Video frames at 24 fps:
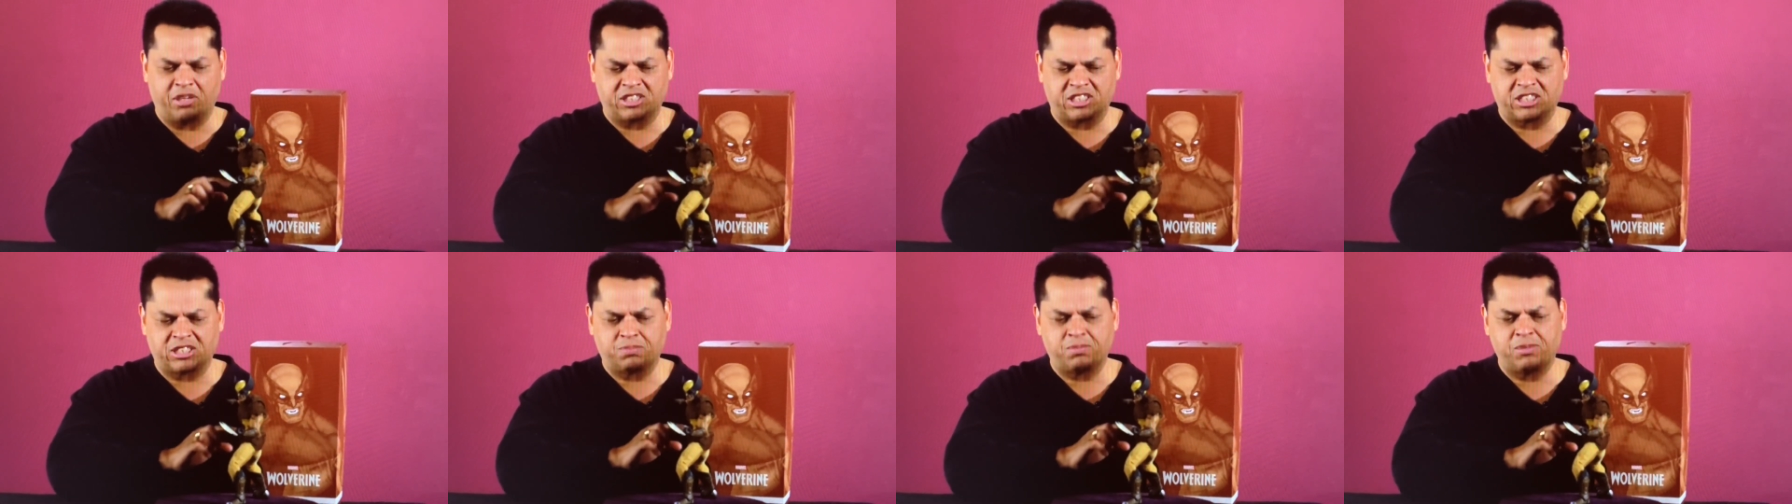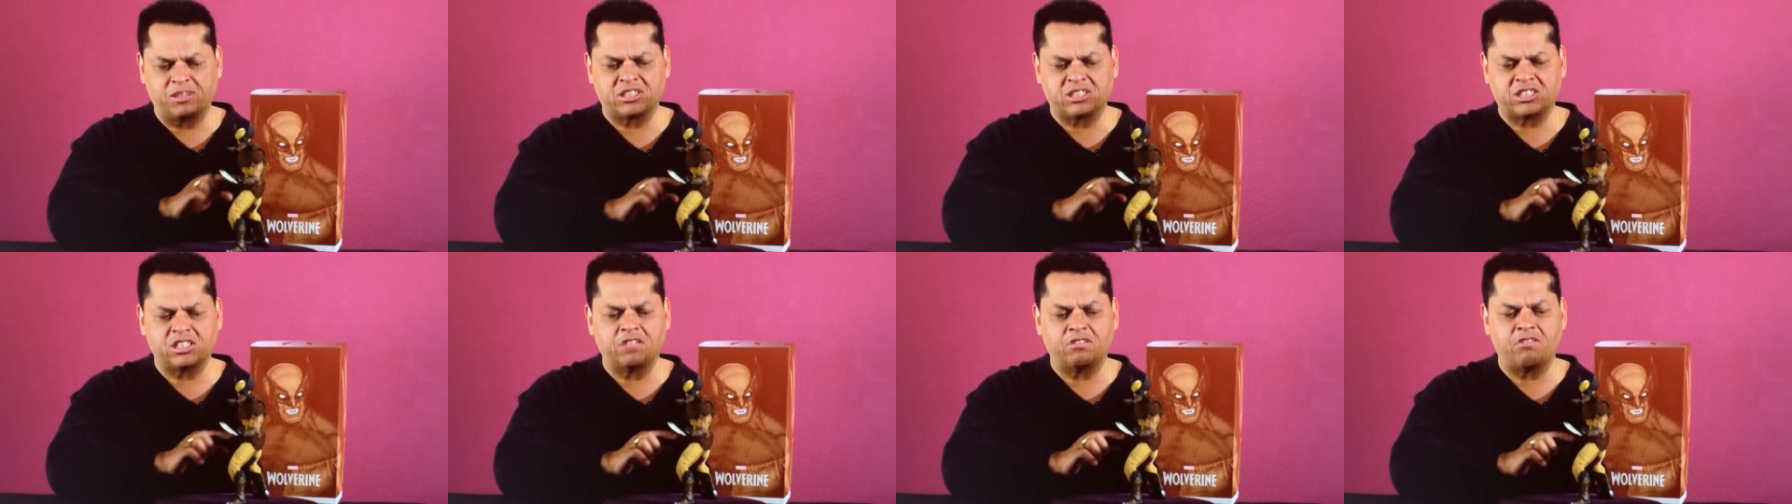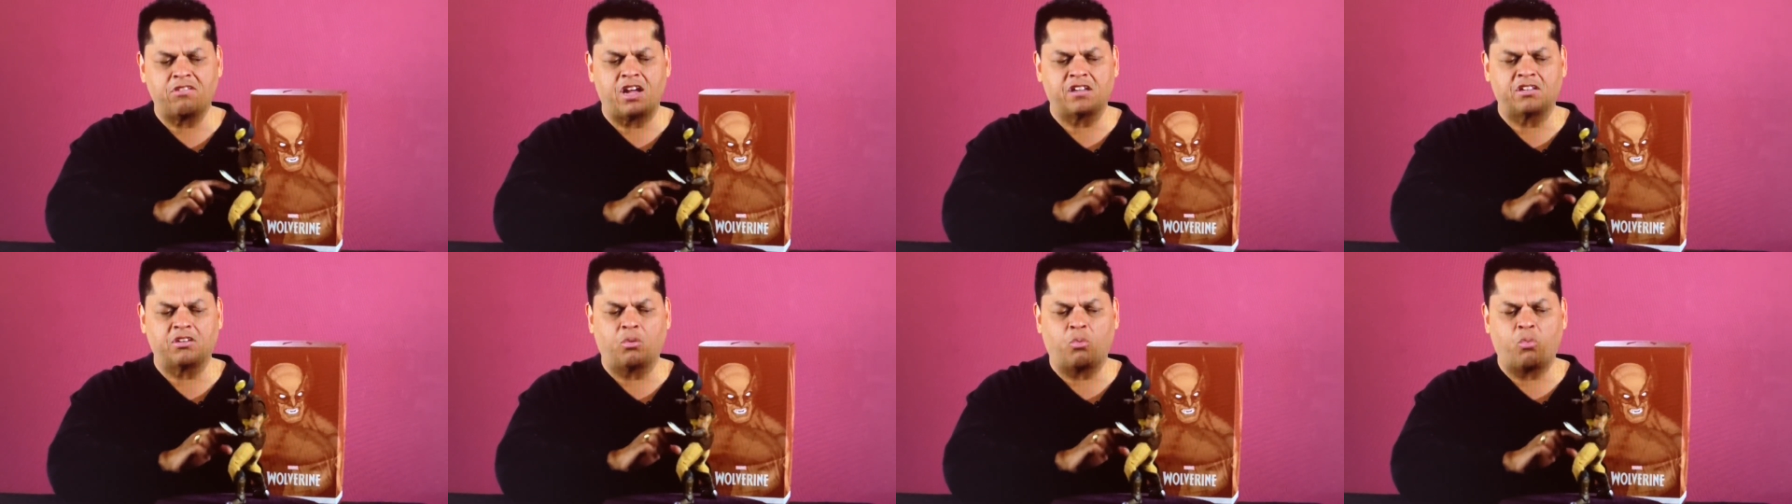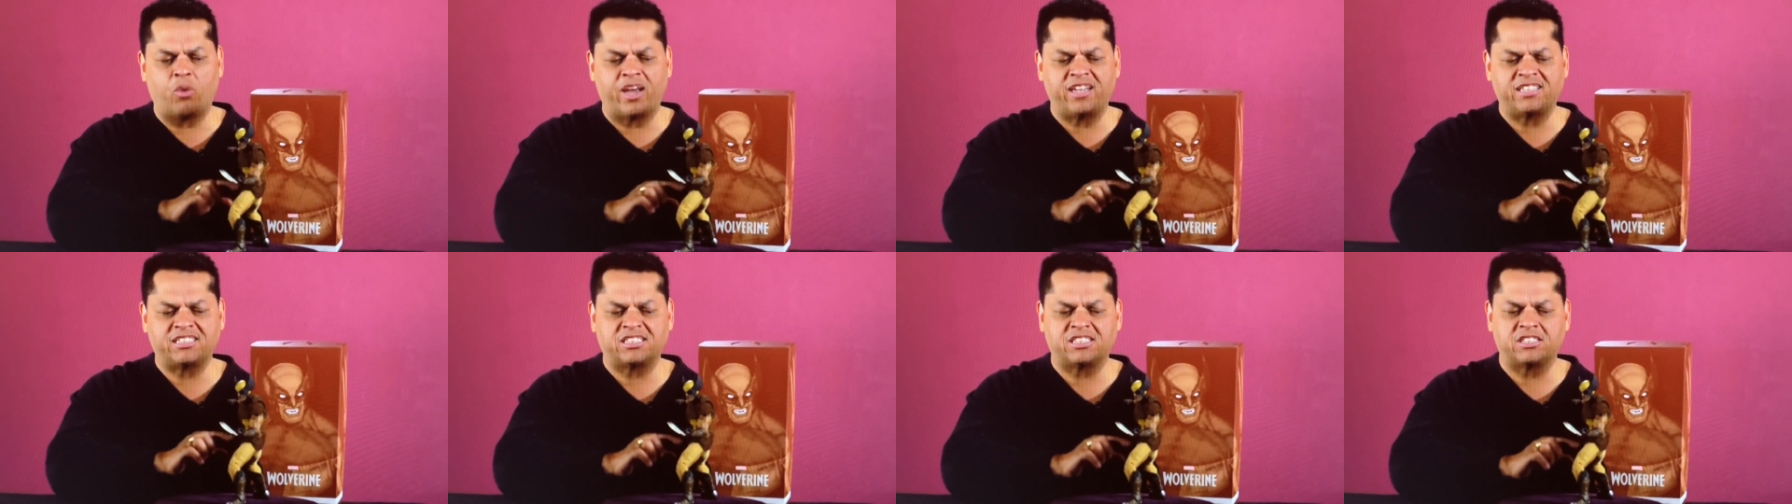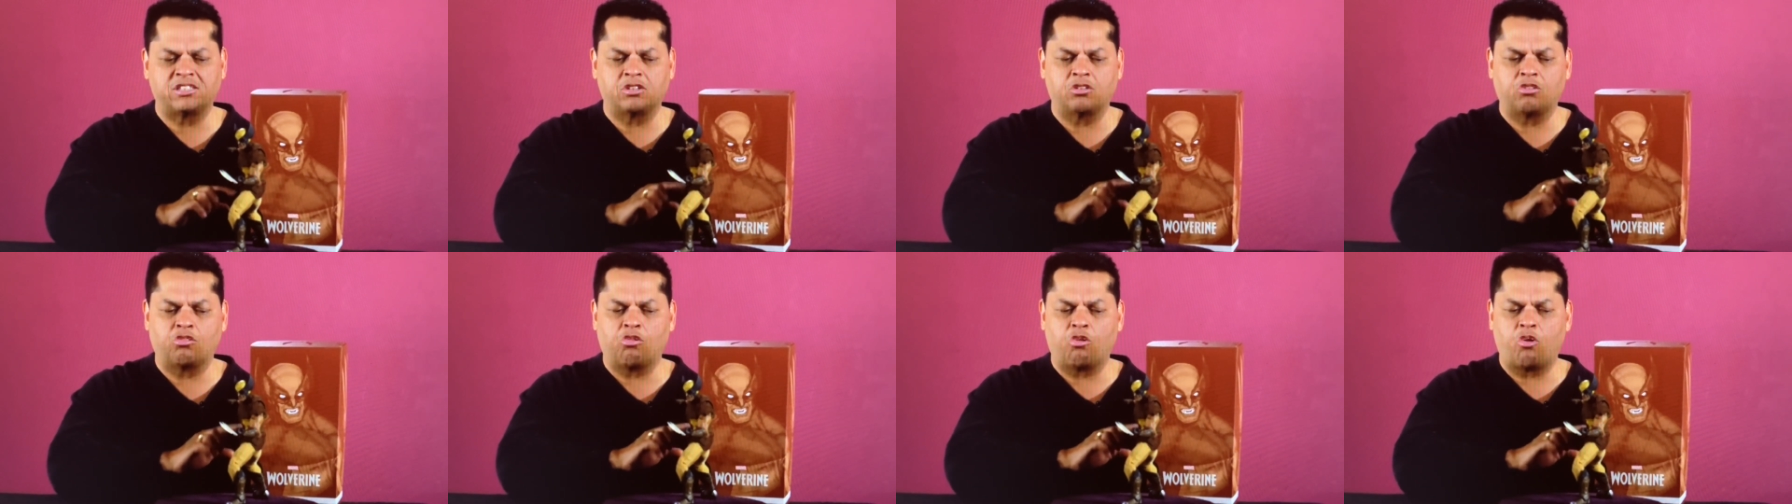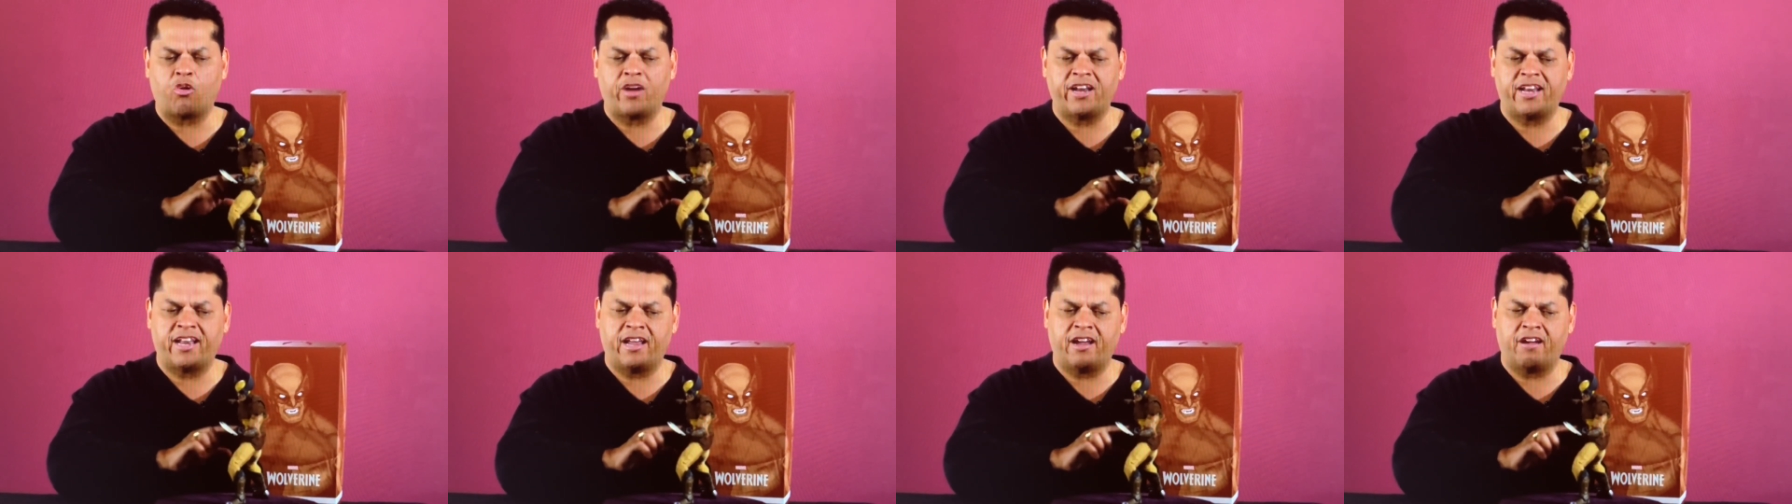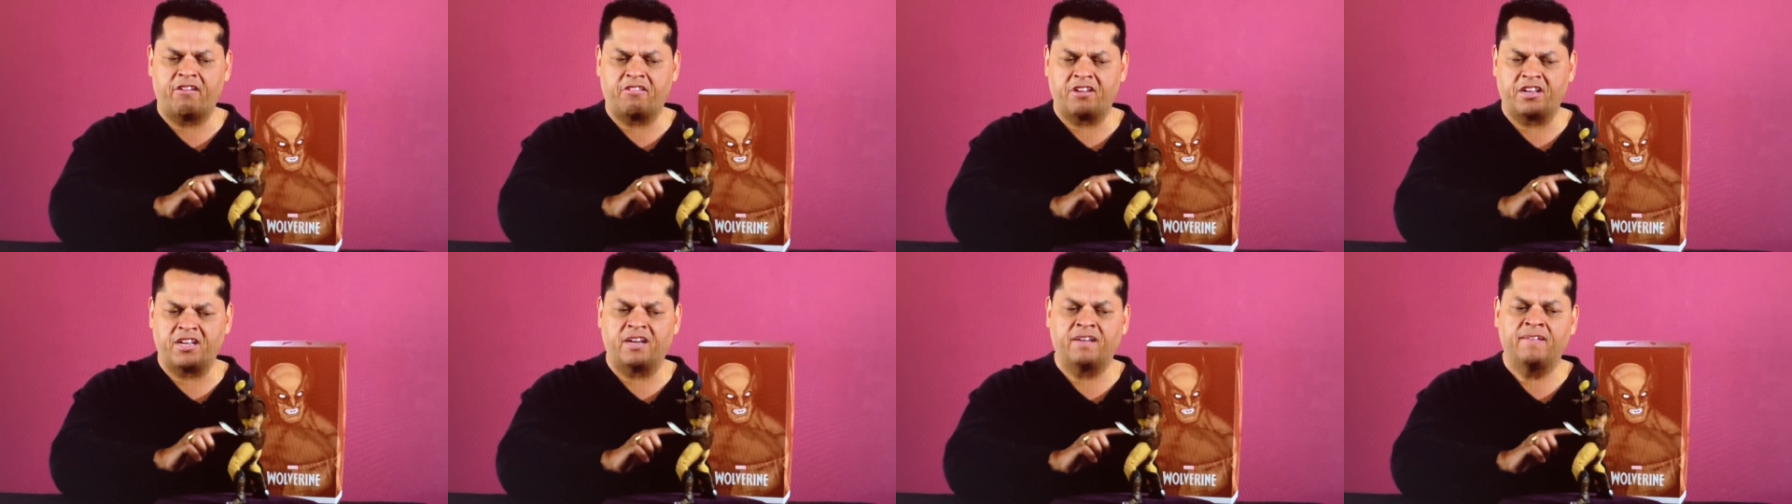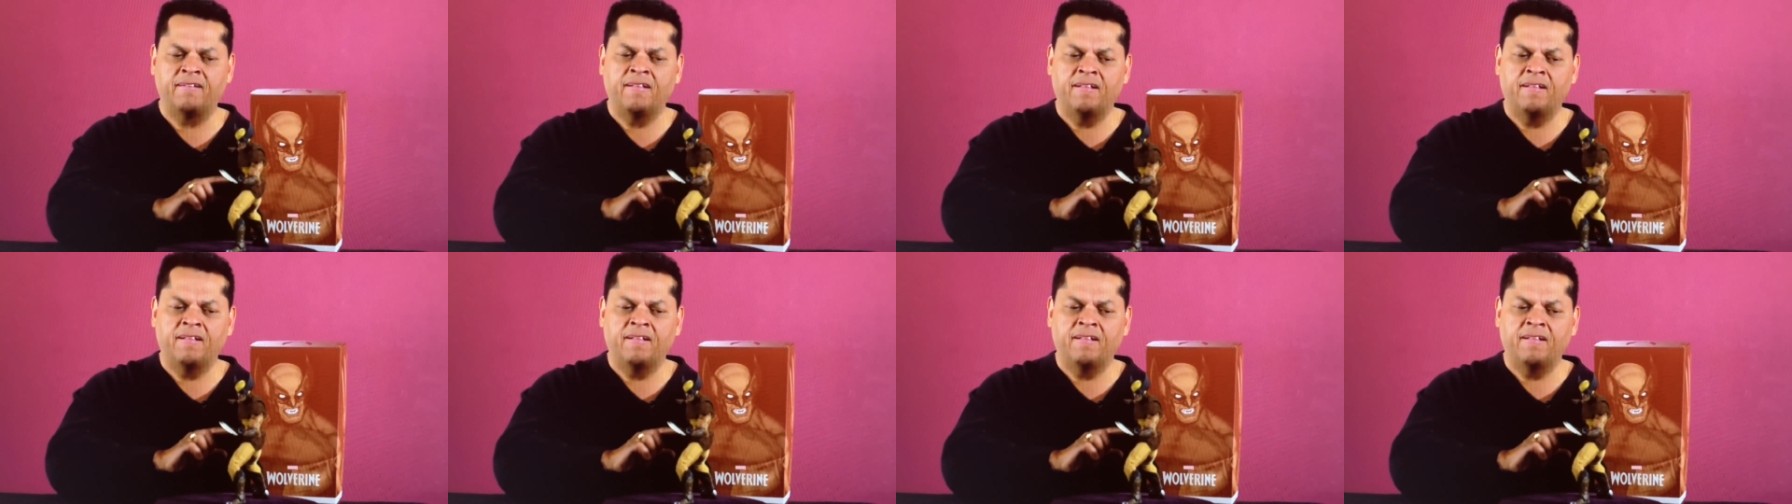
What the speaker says: especially around the waist and the groin area.